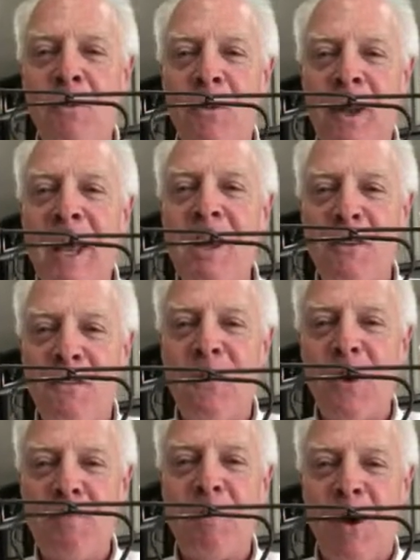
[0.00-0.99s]
leather
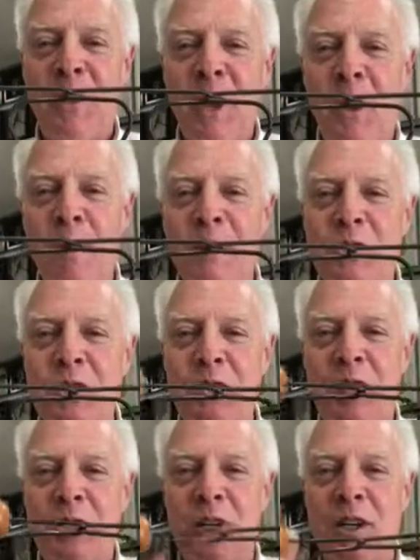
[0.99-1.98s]
football helmet
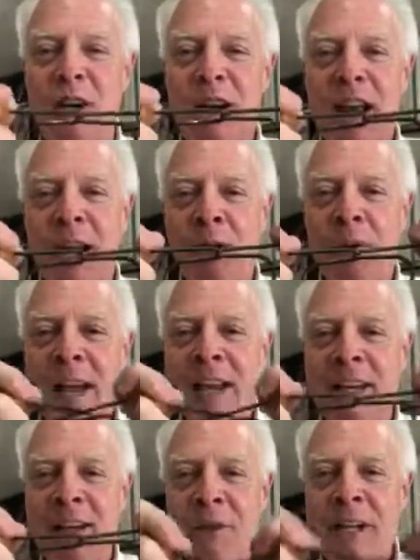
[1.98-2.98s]
stretcher, and
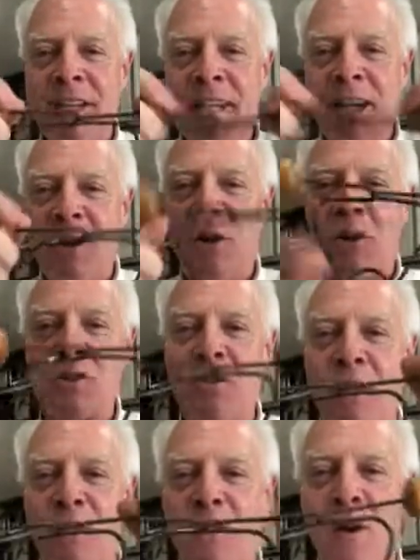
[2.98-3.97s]
it went in the ear holes of
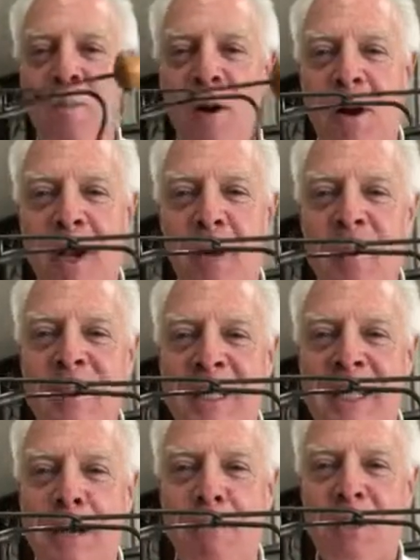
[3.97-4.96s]
a football helmet to
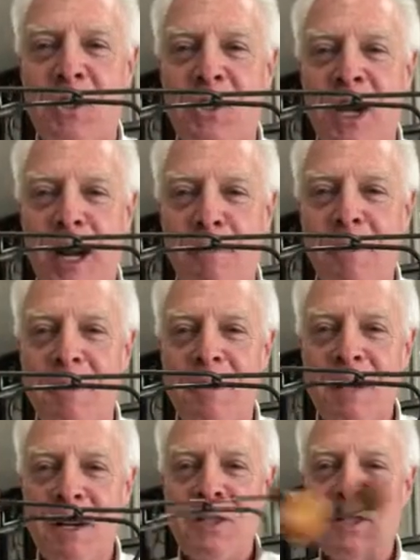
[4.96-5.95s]
keep its shape.
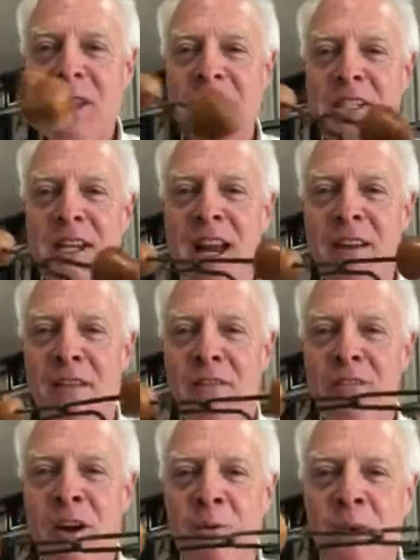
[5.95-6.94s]
So that's kind of a
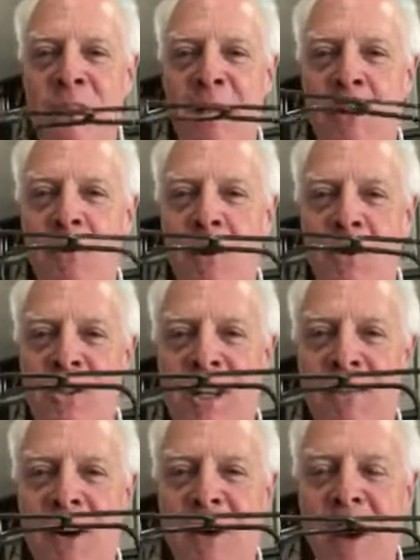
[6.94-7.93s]
fun one that you won't see
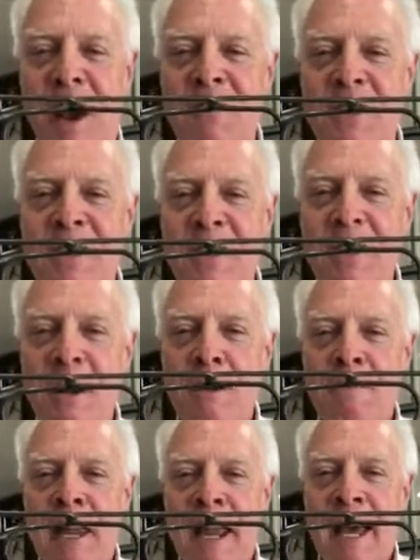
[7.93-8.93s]
very often.
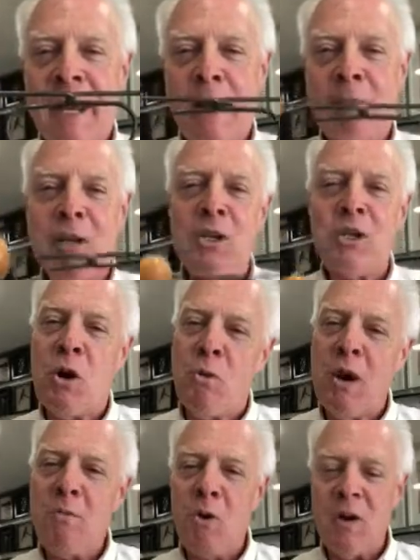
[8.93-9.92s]
And I'm going to show
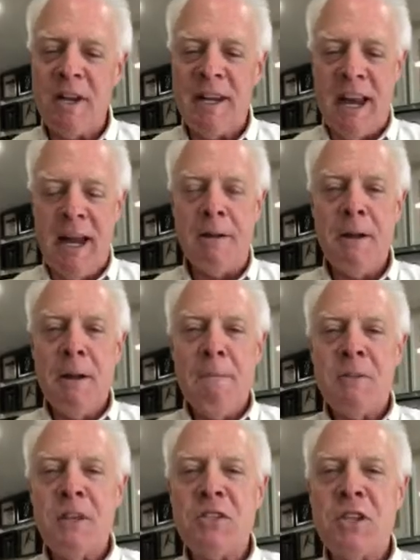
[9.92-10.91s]
one more today.
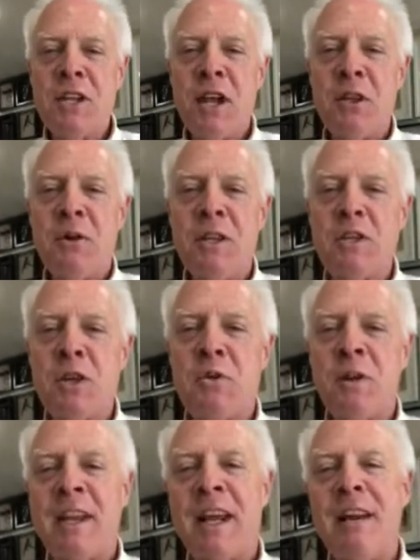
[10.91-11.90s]
These are
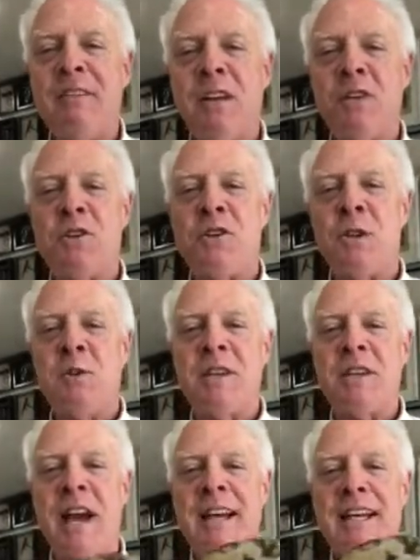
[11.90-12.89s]
really kind of an interesting
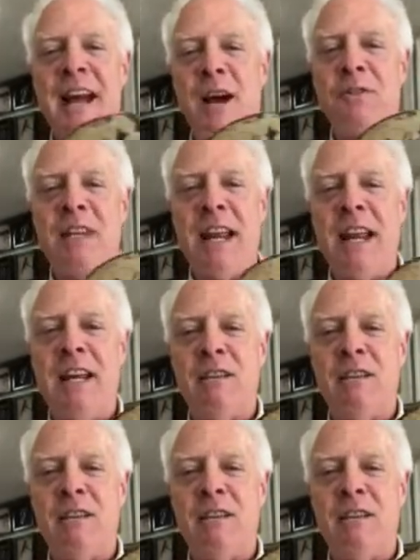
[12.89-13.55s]
ones. I doubt that